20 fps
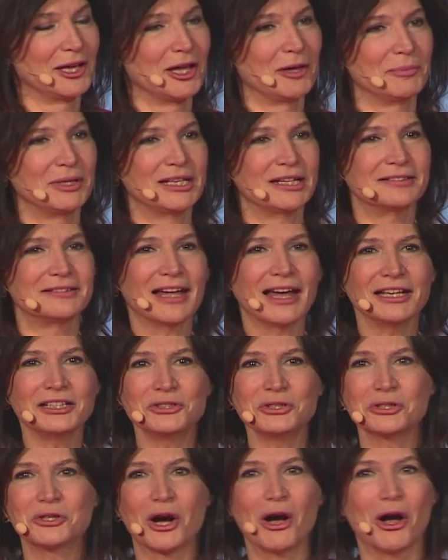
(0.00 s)
Because I
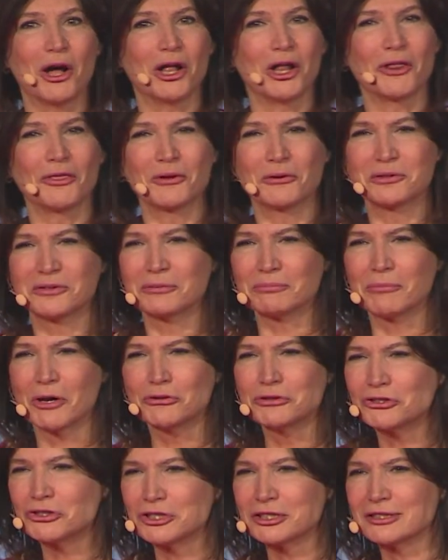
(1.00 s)
took all those
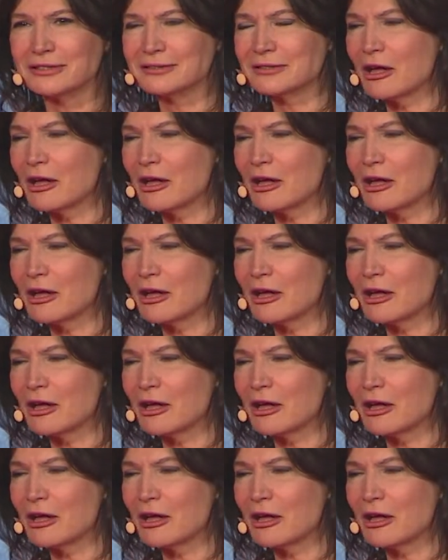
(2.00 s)
emotions,